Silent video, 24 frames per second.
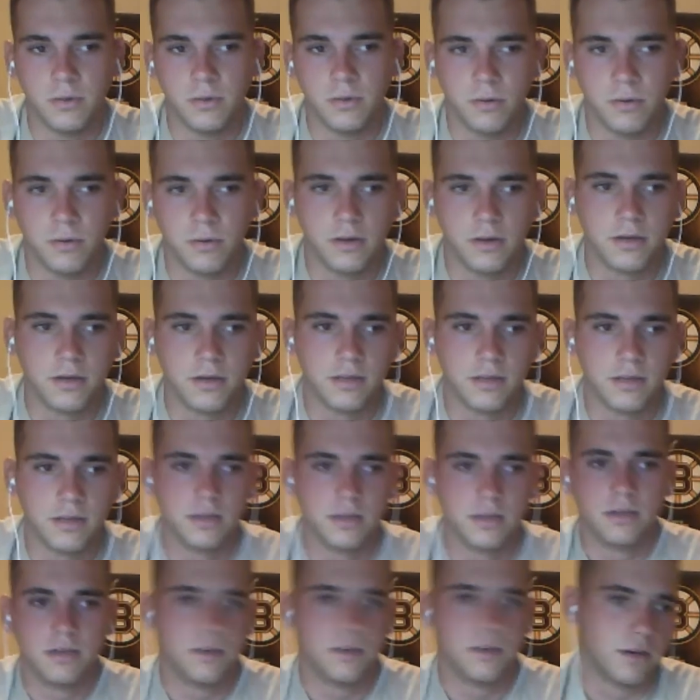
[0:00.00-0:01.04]
work
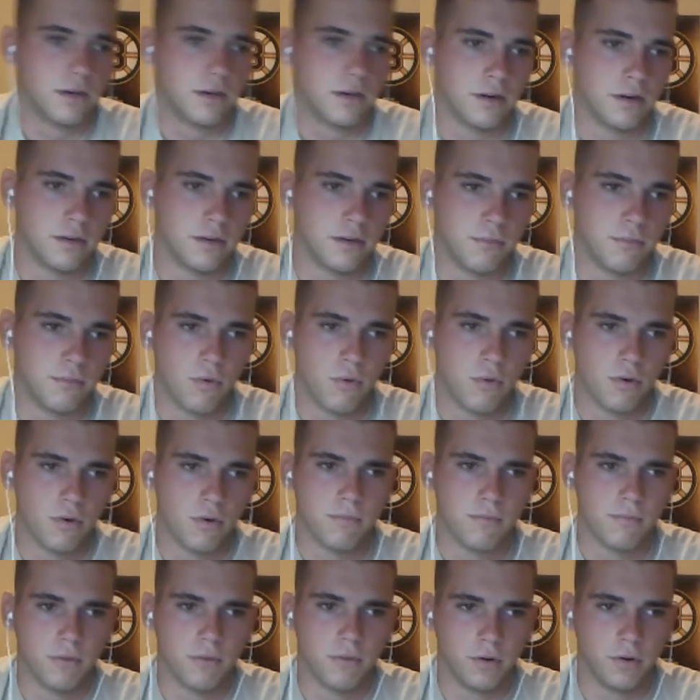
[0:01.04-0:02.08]
are more
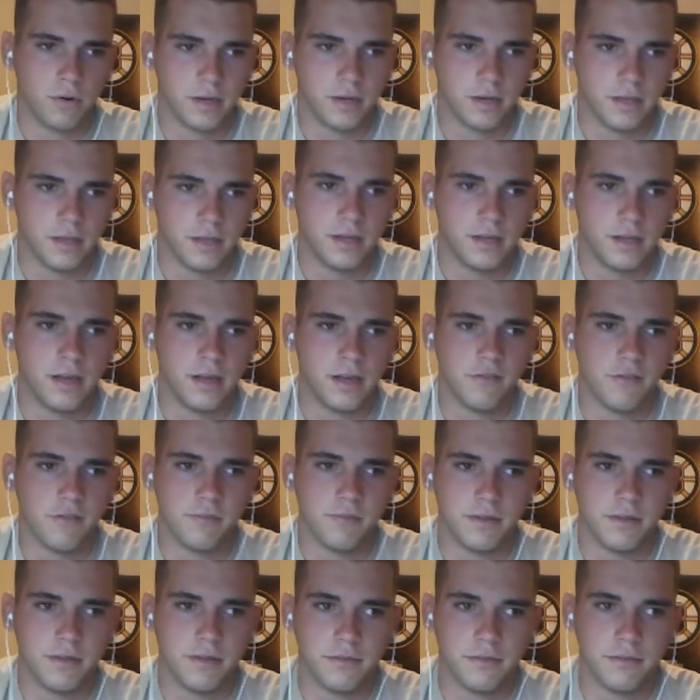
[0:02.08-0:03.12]
broken in, have
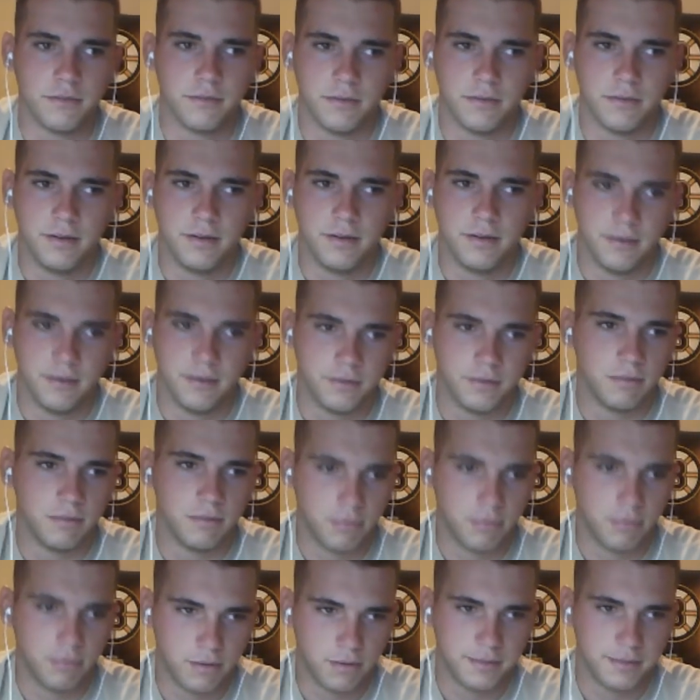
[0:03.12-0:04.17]
been through
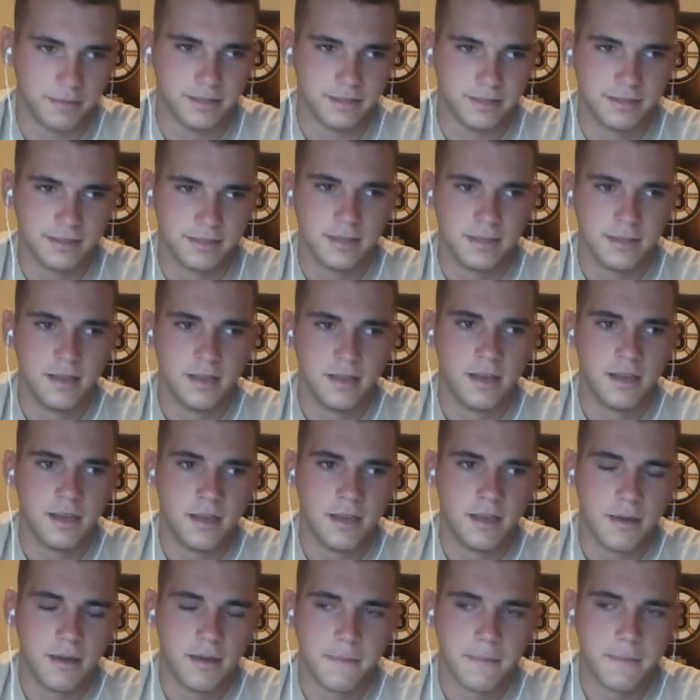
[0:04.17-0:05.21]
deployments,
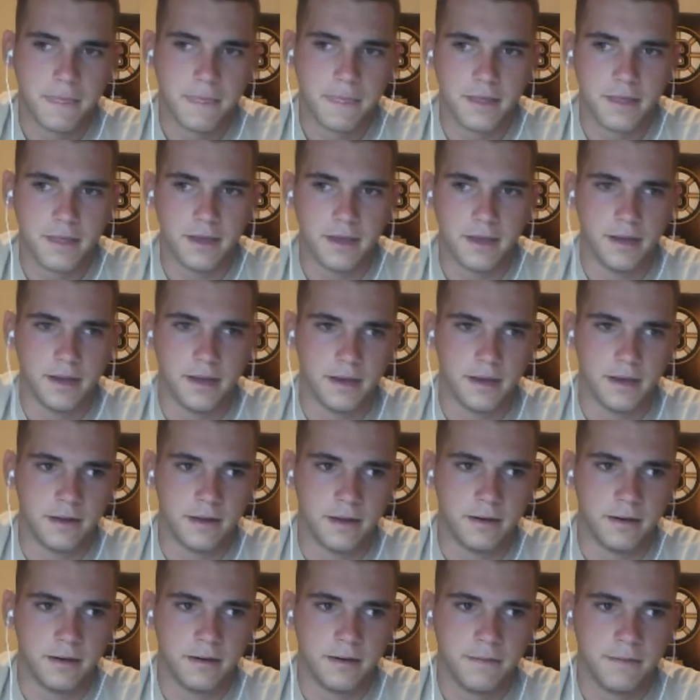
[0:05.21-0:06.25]

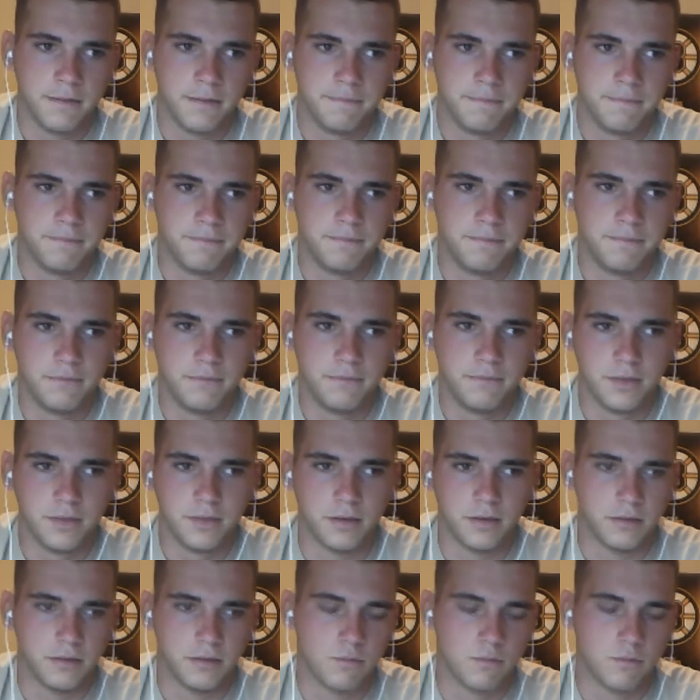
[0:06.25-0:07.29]
and
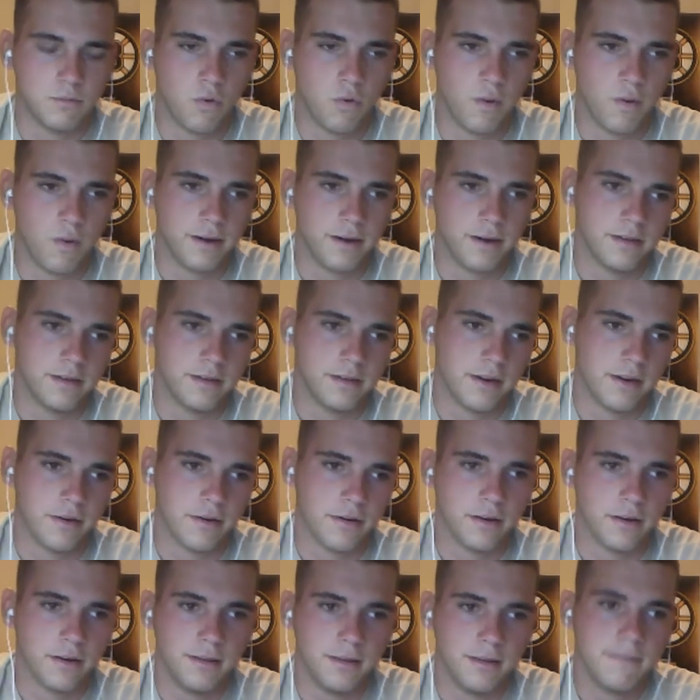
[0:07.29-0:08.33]
there's more wear and tear
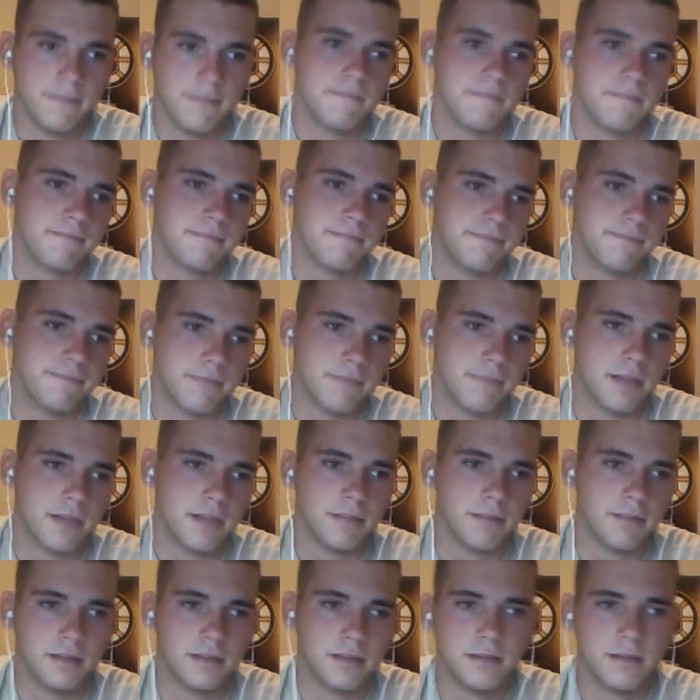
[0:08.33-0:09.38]
on it.
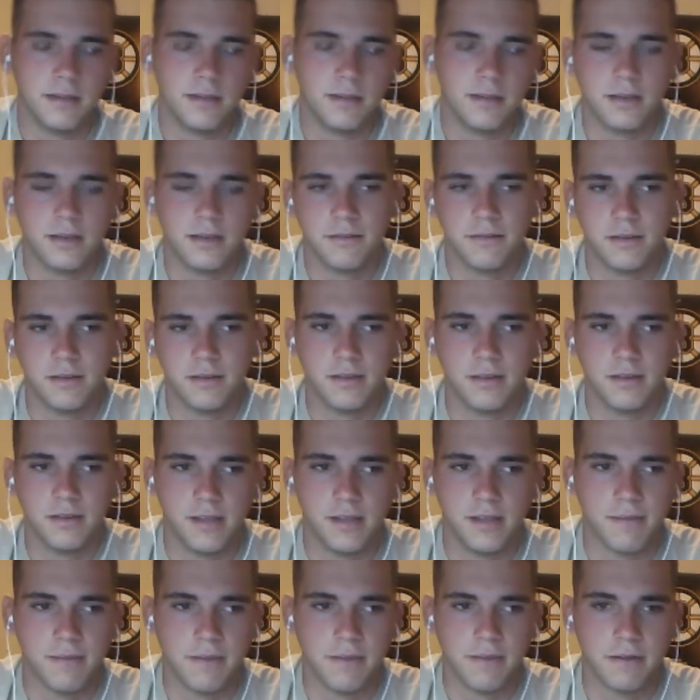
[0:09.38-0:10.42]
Maybe I'll give it
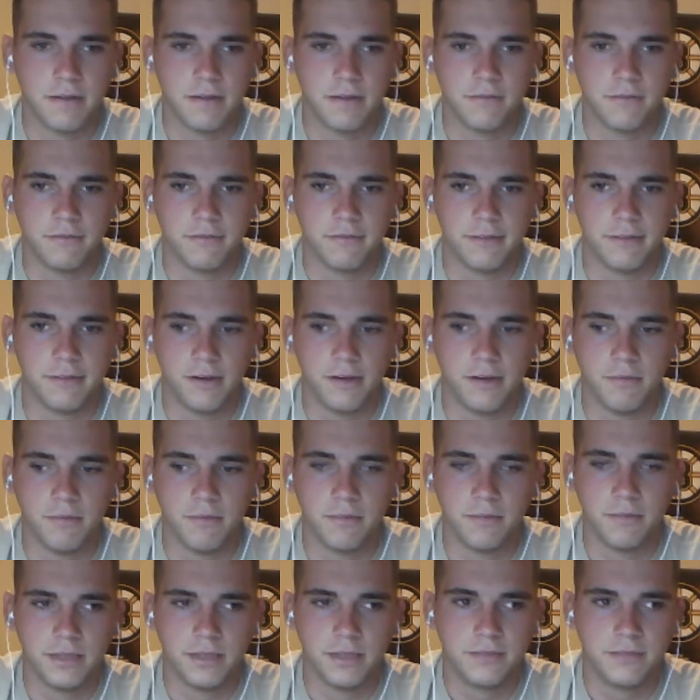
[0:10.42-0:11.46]
that benefit of the doubt,
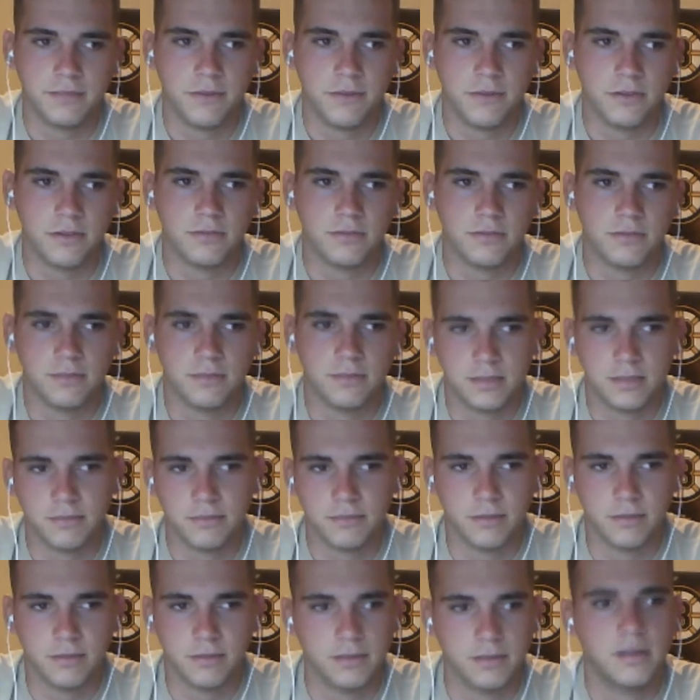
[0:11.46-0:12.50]
but as far as the ones at
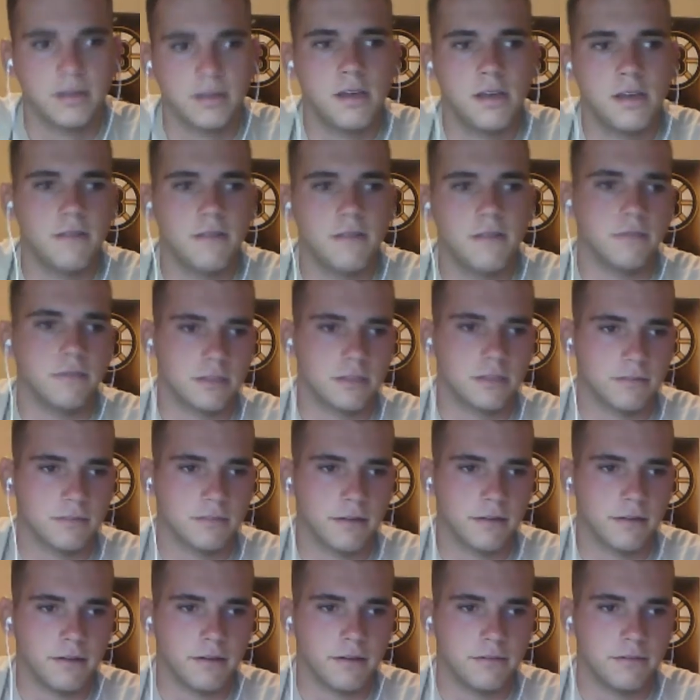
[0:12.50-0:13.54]
work versus my
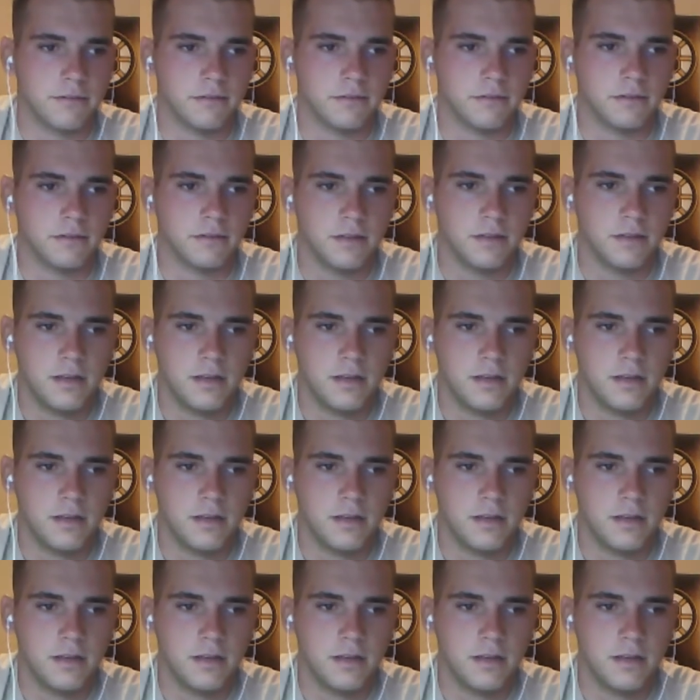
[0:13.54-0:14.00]
rifle,